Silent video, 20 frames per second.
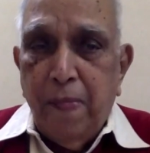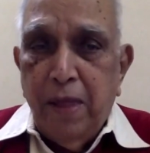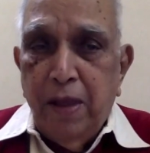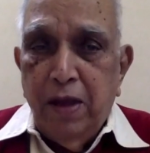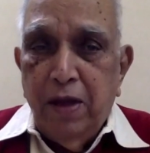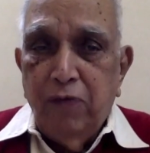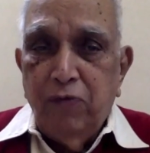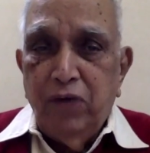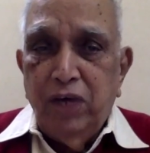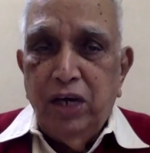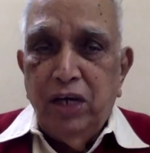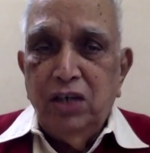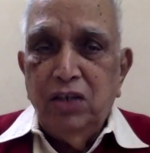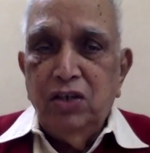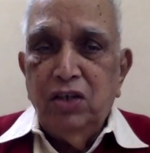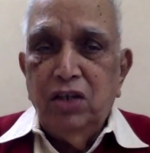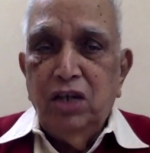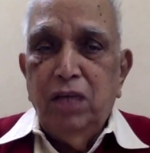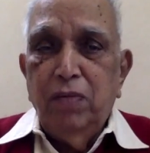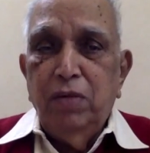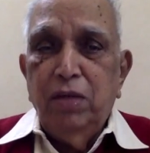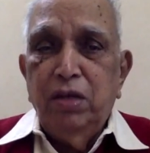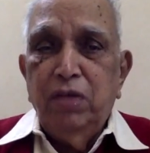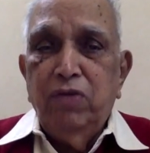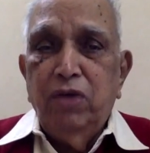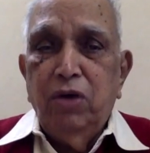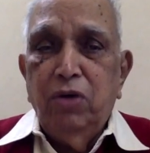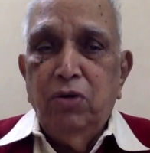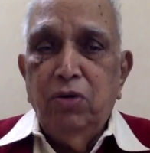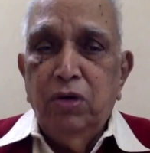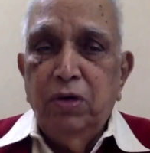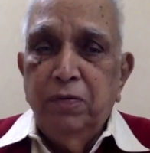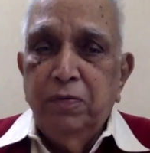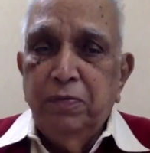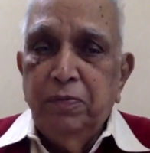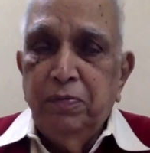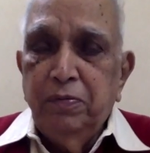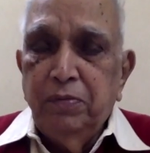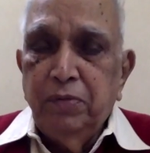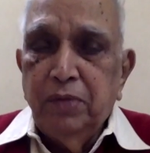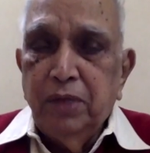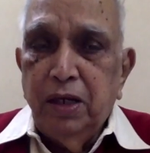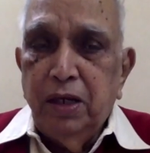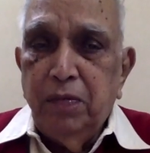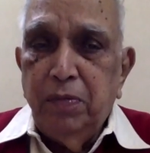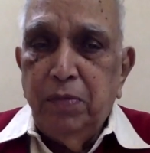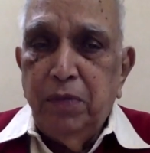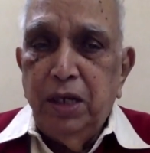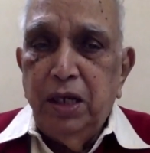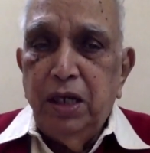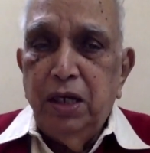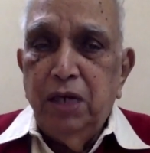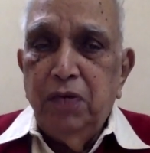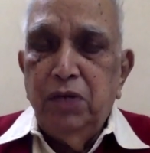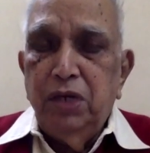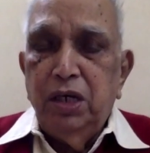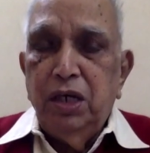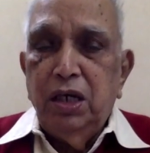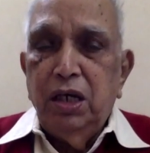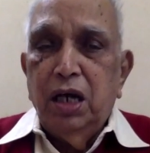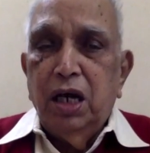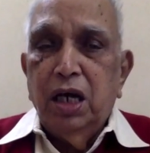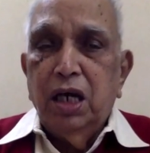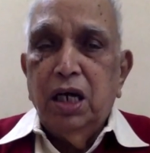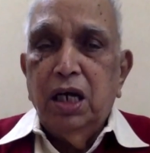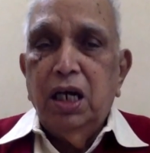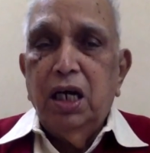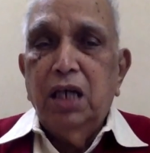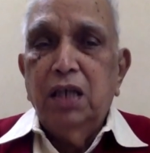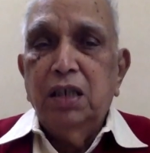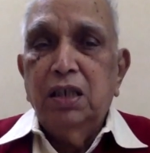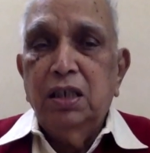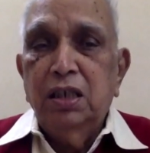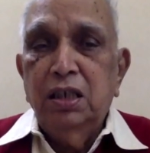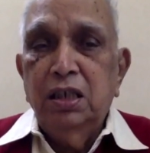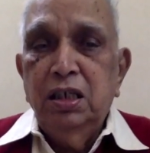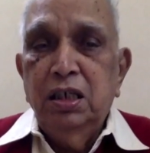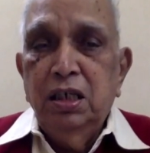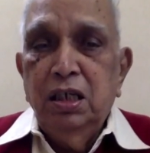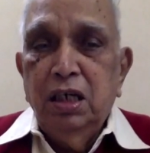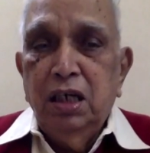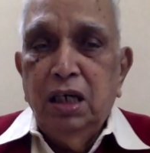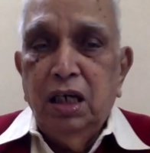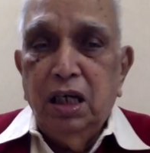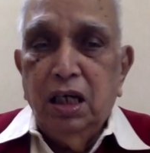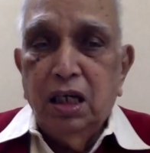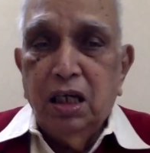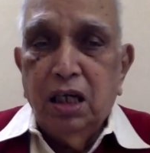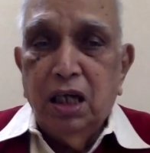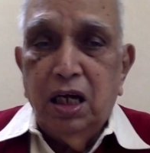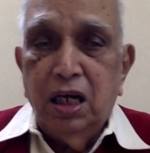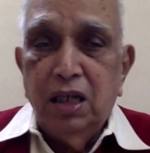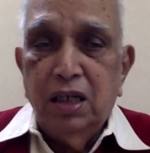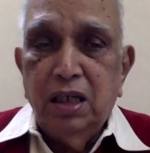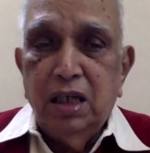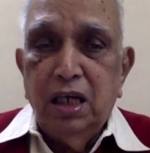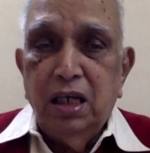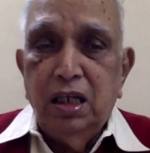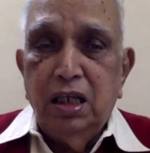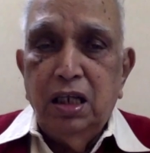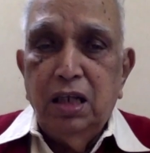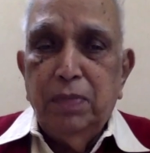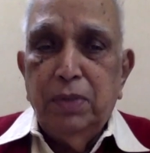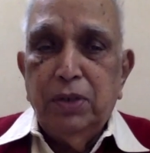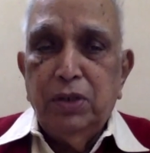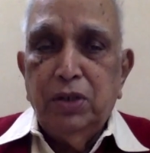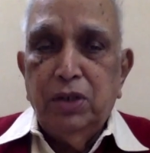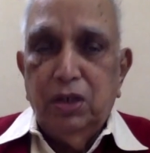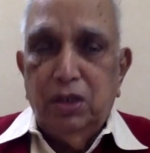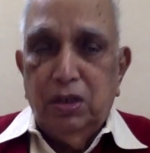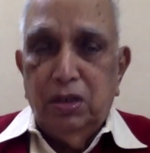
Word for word: In fact, his name is found in many of the Akaras in Kannada Sahitya Parishad.